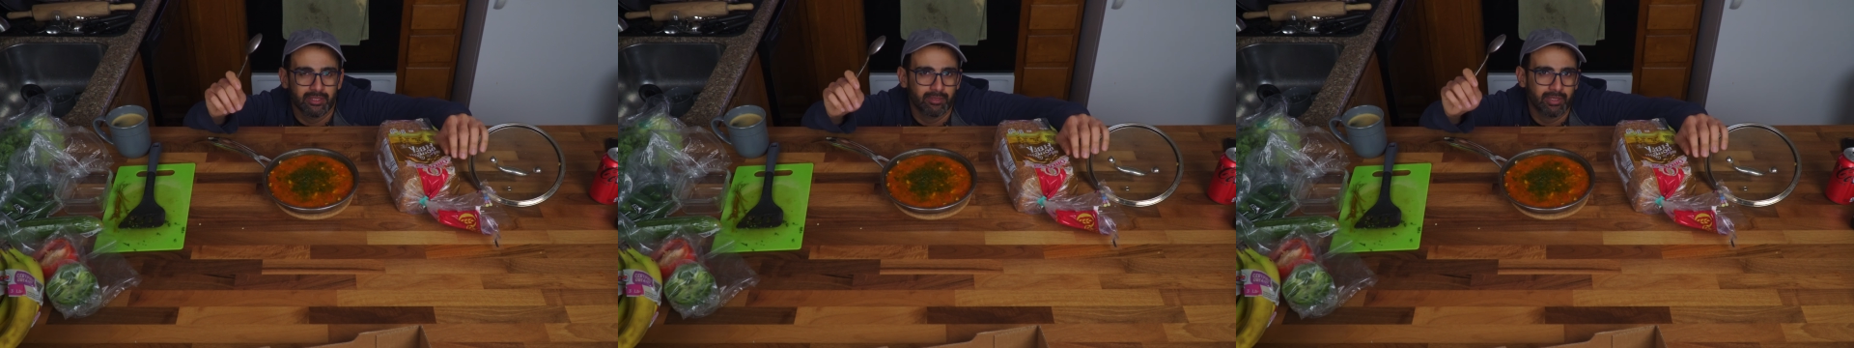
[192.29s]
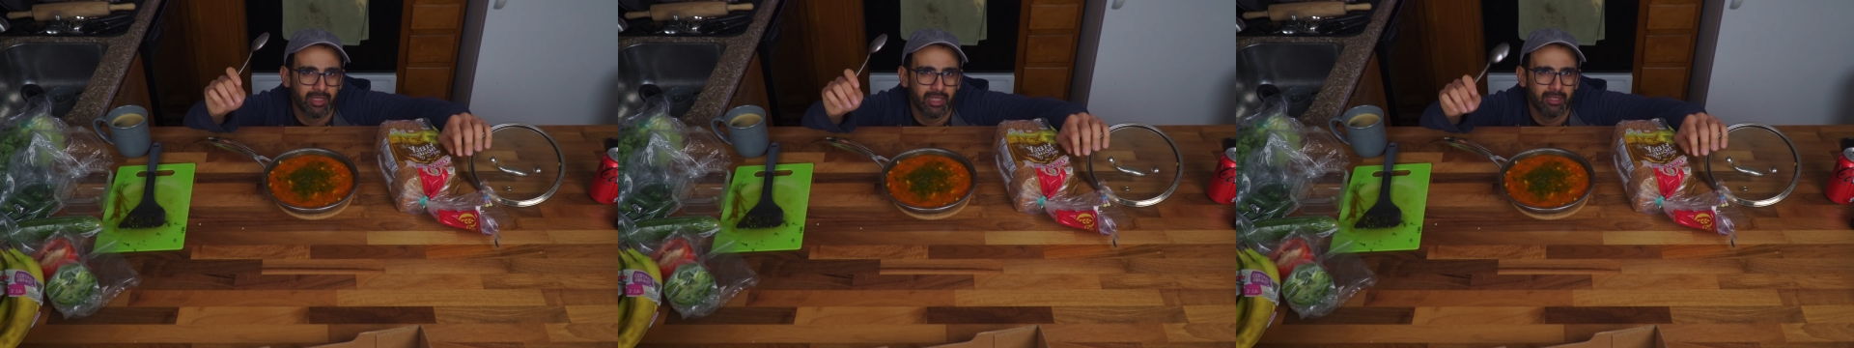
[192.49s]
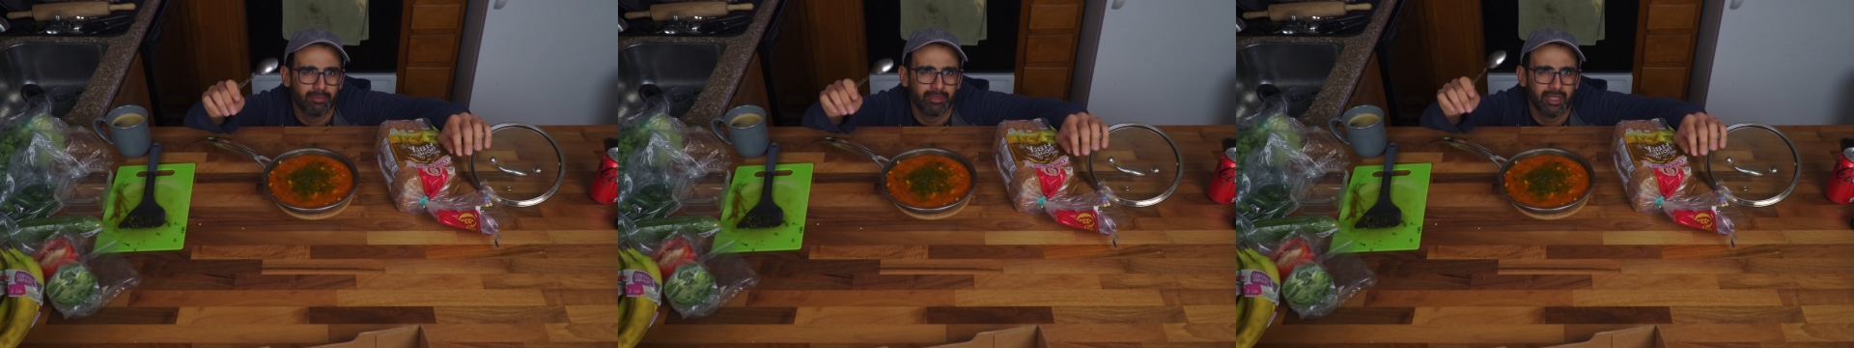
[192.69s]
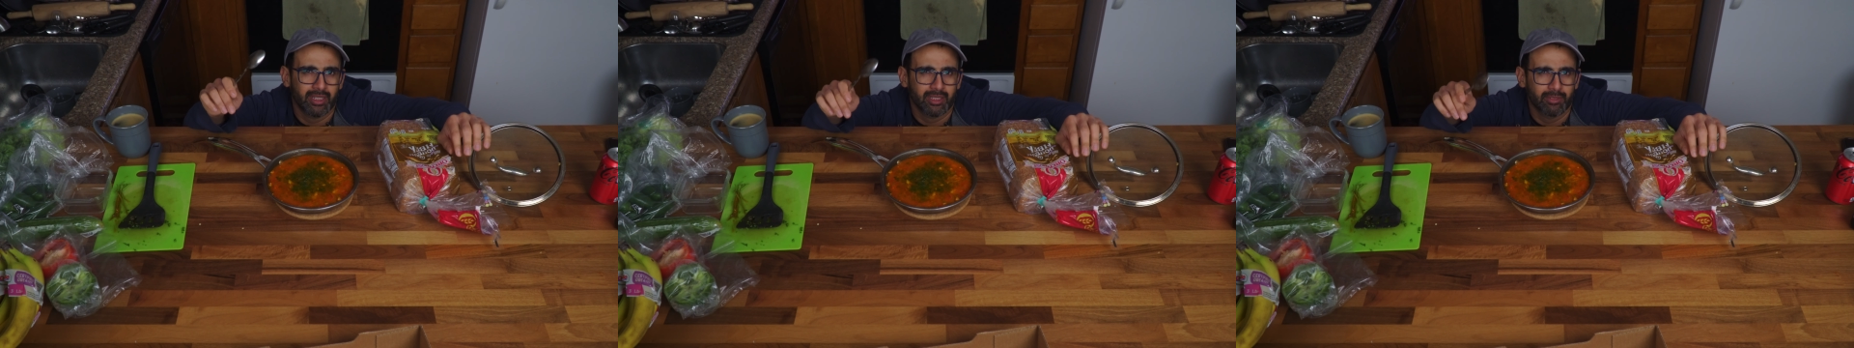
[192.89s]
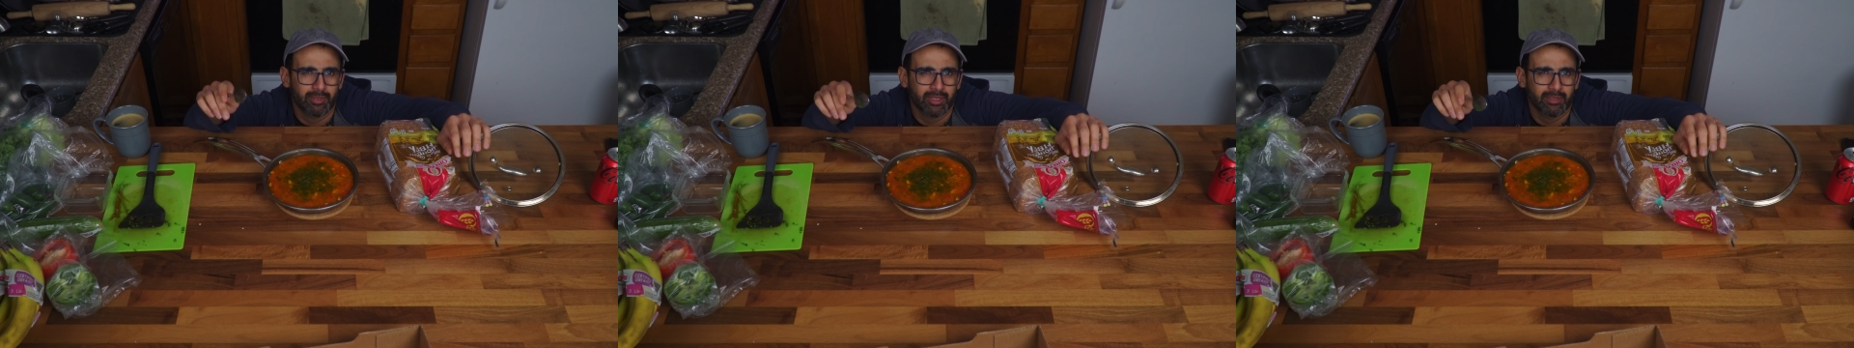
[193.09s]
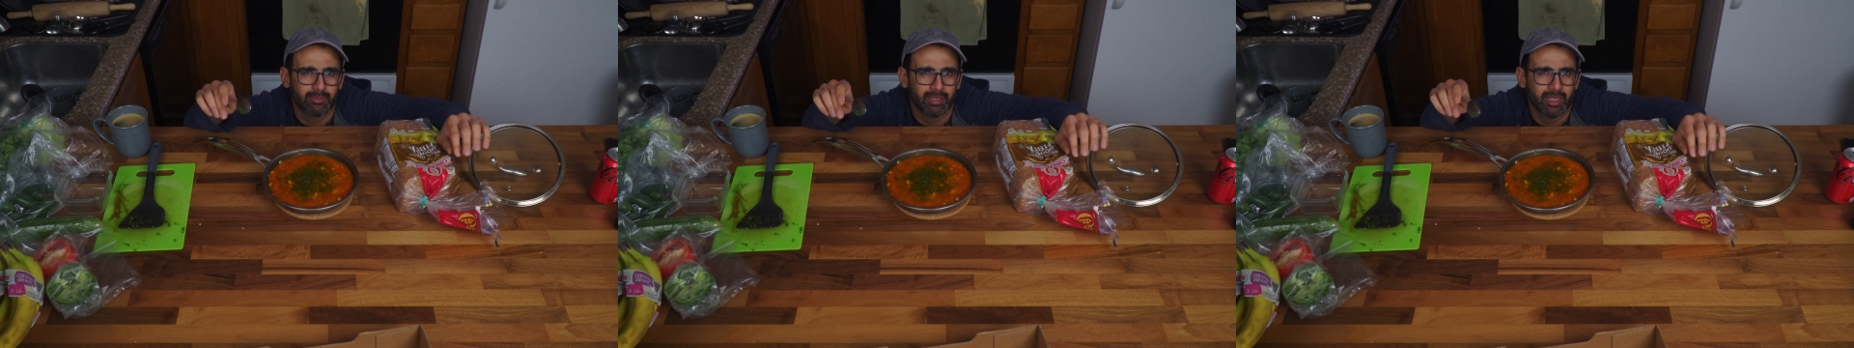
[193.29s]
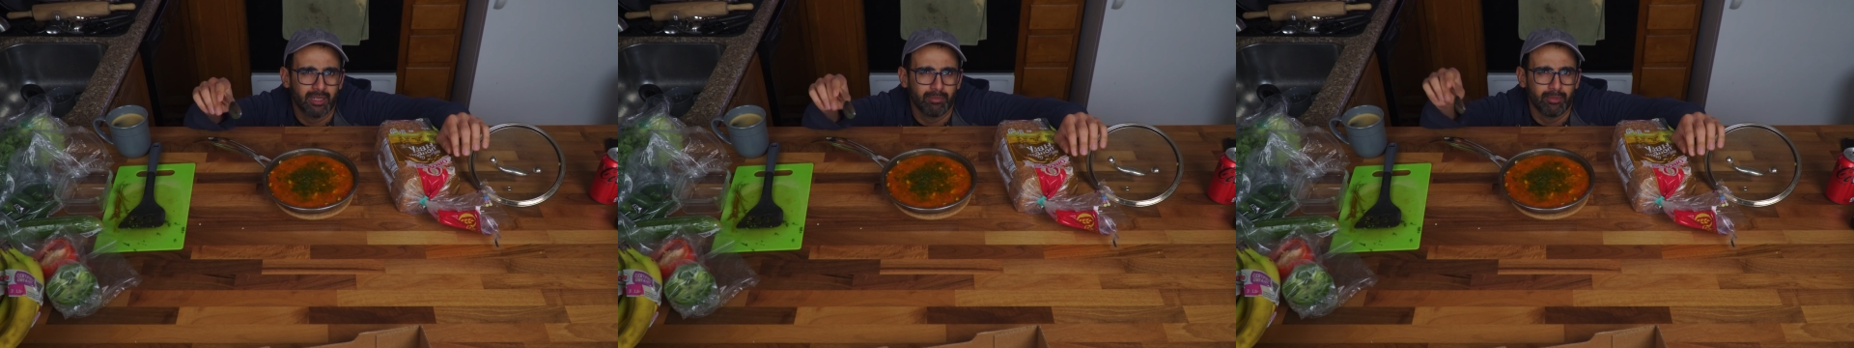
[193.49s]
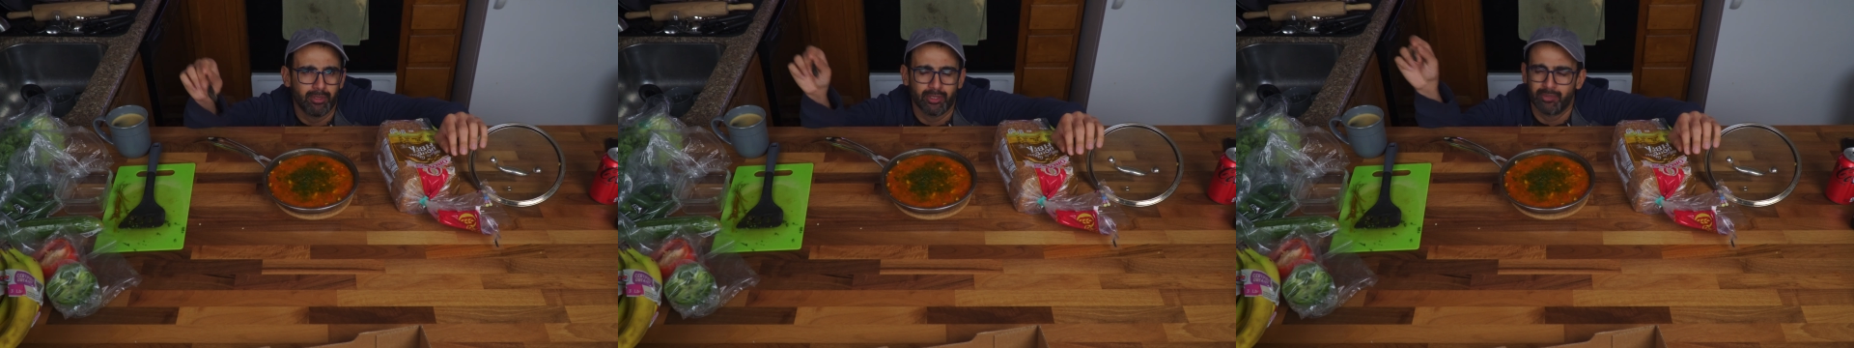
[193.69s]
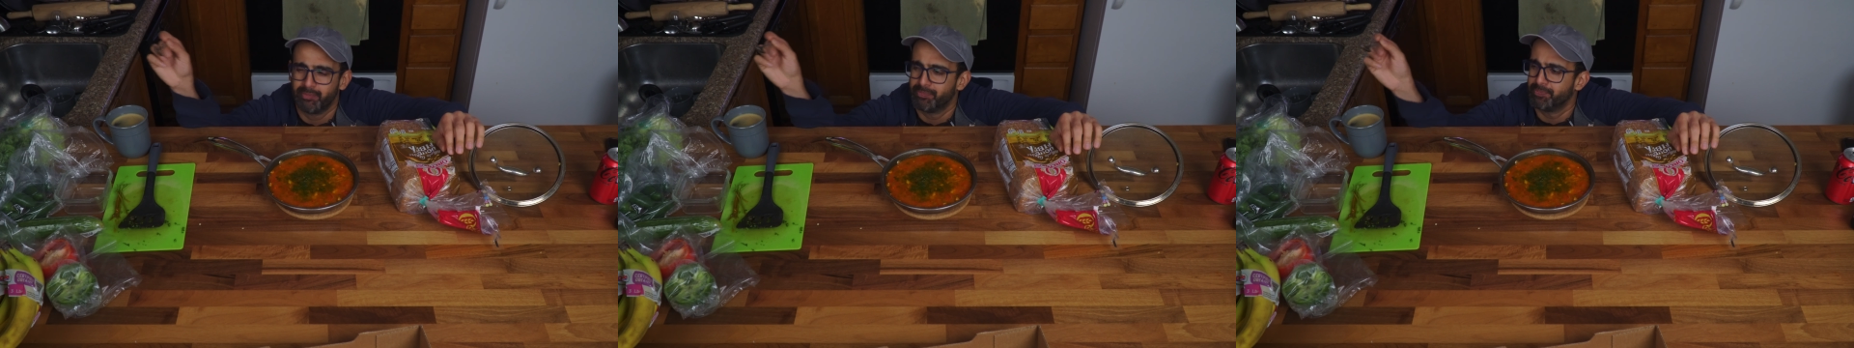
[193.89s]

It will help the algorithm a lot more.